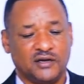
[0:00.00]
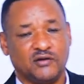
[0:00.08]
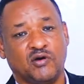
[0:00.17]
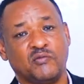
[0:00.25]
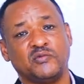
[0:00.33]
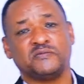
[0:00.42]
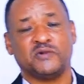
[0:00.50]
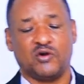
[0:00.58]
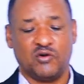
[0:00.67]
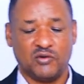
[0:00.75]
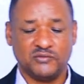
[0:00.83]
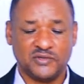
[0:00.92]

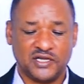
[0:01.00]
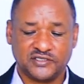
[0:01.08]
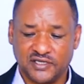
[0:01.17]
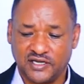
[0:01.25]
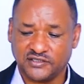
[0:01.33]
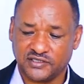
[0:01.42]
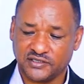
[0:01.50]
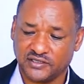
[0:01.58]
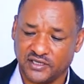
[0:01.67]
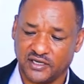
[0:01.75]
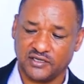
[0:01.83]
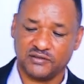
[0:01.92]
homelessness,
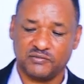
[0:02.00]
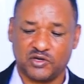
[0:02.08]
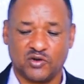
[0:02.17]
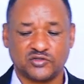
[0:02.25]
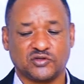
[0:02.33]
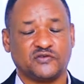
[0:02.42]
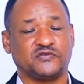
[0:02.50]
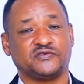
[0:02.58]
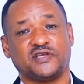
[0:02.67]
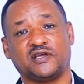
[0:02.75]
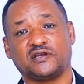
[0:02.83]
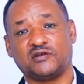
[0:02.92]
and because of
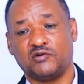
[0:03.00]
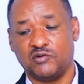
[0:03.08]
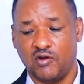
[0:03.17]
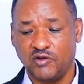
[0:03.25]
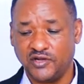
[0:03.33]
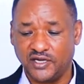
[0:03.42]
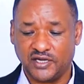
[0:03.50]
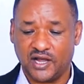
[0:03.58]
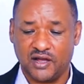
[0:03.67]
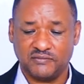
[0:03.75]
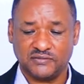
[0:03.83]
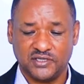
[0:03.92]
their low
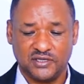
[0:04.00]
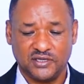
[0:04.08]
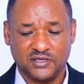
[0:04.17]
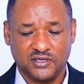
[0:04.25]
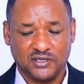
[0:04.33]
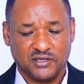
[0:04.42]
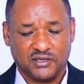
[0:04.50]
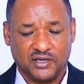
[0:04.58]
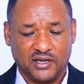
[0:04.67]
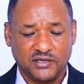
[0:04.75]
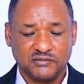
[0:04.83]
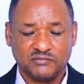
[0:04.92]
income,
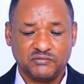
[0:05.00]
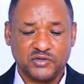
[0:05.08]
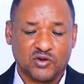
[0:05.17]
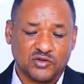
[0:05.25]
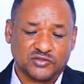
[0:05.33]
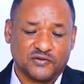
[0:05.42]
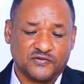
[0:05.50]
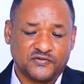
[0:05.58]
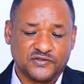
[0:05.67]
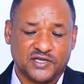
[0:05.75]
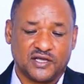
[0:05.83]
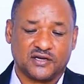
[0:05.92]
and because
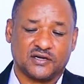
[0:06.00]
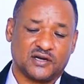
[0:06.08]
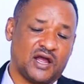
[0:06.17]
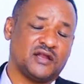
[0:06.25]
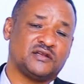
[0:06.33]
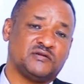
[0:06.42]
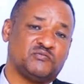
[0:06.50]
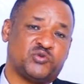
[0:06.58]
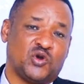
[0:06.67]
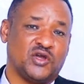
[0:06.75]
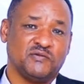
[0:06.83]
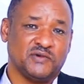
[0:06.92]
of their
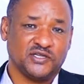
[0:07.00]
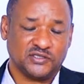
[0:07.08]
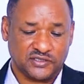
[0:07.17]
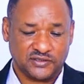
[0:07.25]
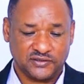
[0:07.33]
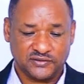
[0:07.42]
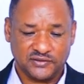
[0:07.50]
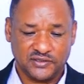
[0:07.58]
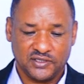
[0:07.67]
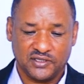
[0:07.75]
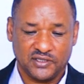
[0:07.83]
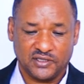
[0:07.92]
unemployment,
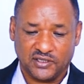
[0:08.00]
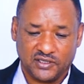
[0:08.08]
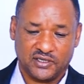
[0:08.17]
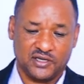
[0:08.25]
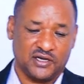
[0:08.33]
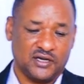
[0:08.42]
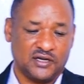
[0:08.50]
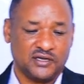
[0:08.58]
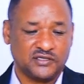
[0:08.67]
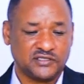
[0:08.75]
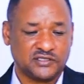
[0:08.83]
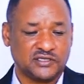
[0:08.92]

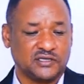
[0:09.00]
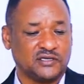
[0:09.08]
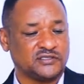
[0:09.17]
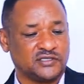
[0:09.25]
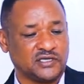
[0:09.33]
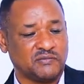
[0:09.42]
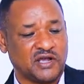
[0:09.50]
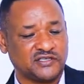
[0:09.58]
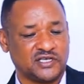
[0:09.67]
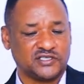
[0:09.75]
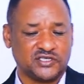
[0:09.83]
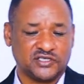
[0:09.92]

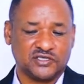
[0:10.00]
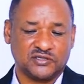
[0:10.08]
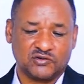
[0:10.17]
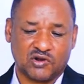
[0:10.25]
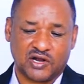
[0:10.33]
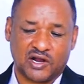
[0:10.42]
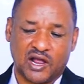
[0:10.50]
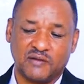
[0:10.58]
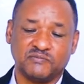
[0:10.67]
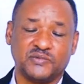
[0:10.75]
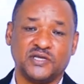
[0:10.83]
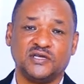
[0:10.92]
stigmatization
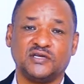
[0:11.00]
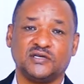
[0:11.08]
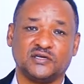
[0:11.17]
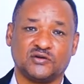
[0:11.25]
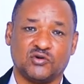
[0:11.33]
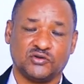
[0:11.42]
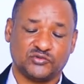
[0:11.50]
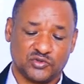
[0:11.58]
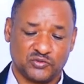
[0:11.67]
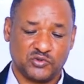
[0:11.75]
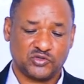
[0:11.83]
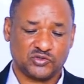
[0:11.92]
can be
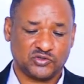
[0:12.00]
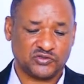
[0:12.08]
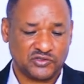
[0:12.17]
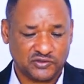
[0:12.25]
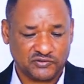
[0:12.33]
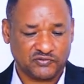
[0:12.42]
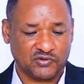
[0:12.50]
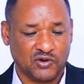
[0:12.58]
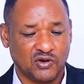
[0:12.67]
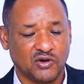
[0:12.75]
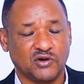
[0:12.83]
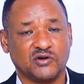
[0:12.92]
contributed
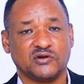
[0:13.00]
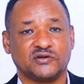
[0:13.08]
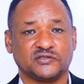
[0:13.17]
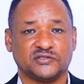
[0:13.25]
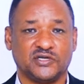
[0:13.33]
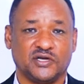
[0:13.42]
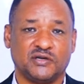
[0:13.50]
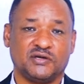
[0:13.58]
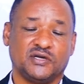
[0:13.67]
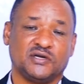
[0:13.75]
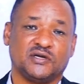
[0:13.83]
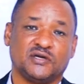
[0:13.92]
for the
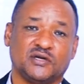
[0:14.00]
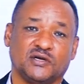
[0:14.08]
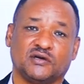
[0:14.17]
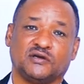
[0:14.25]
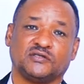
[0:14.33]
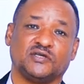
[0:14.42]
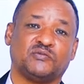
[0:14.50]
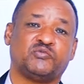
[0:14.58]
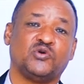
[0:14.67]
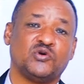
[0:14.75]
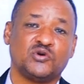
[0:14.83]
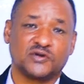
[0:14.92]

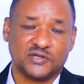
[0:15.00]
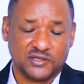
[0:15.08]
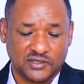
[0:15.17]
poor